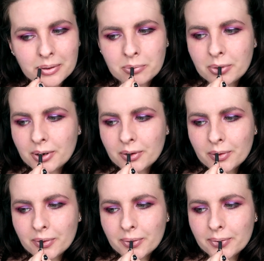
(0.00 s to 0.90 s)
But
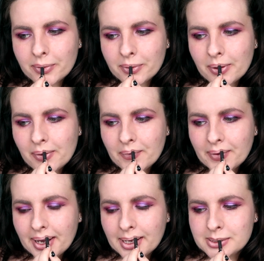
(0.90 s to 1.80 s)
if I
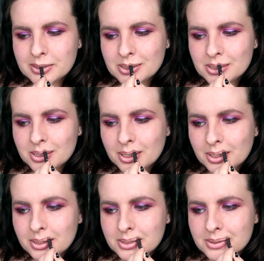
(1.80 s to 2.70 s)
had to do
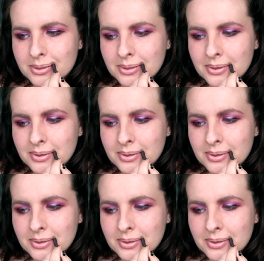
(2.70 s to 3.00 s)
things